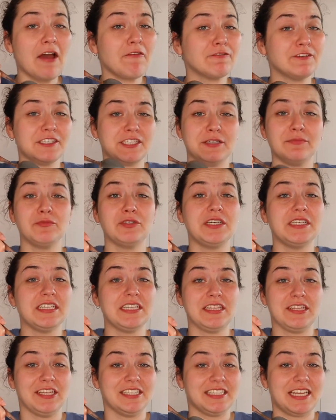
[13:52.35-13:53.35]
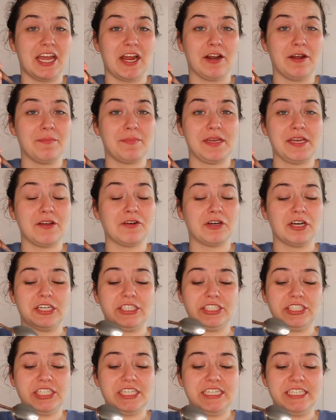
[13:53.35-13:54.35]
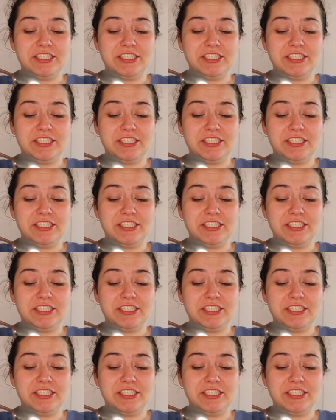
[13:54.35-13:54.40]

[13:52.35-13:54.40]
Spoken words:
for some reason, the carrot being crunchy